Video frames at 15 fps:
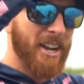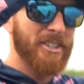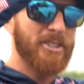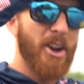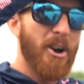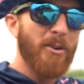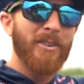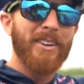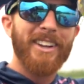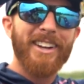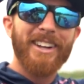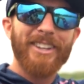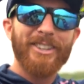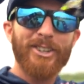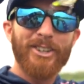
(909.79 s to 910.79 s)
a joke.
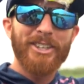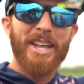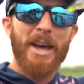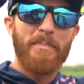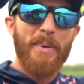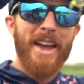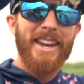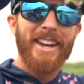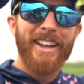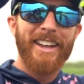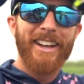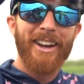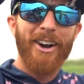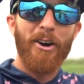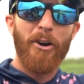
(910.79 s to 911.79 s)
Look at that bait.
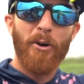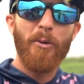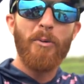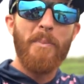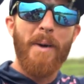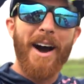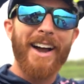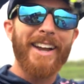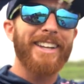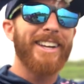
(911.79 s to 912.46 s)
Oh my